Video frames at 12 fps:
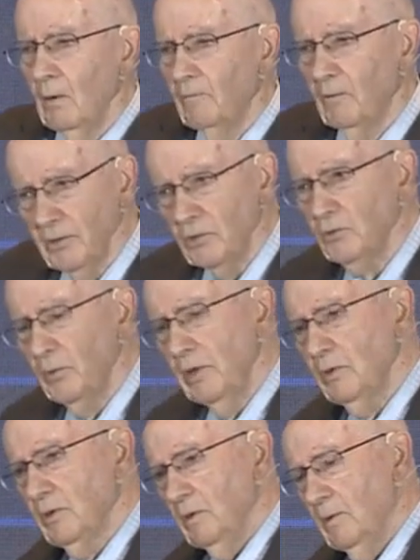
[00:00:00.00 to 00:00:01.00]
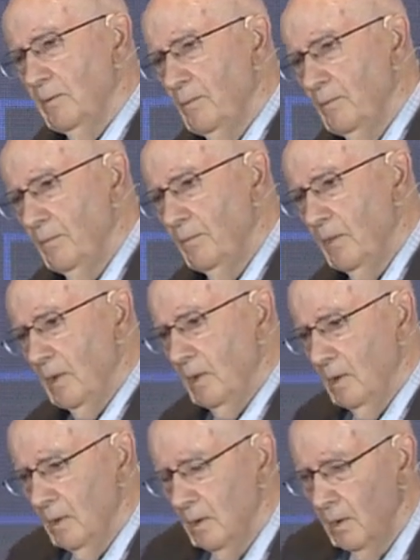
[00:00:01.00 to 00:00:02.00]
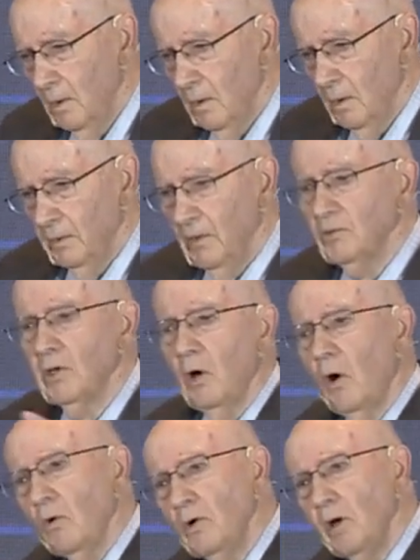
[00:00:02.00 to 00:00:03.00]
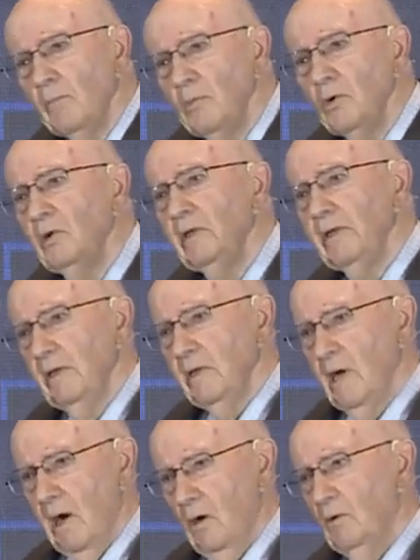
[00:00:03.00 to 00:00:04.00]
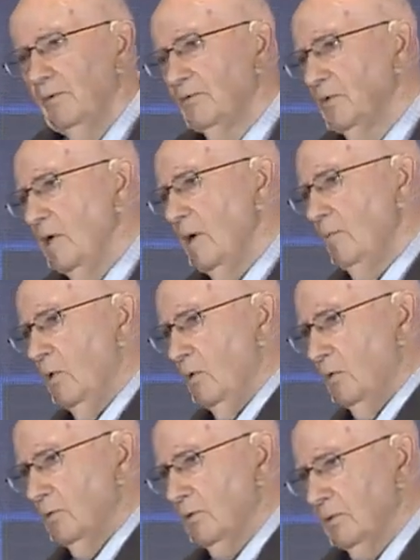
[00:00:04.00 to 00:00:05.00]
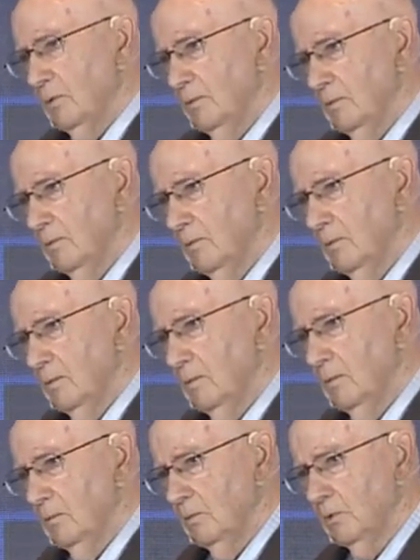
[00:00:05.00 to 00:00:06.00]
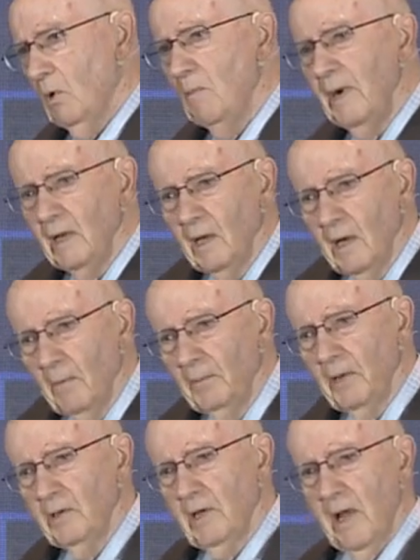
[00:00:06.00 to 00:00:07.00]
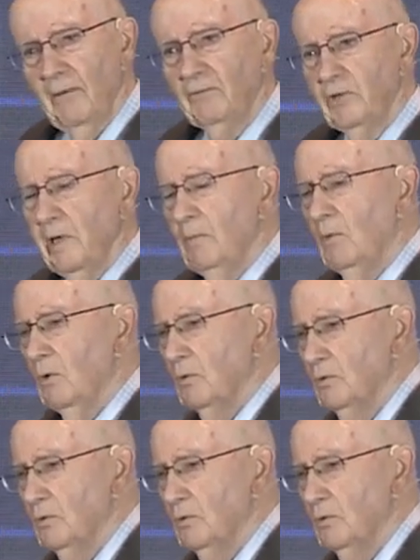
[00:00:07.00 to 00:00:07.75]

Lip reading: For this reason, there's a whole community now of CMOs. So many companies have CMOs.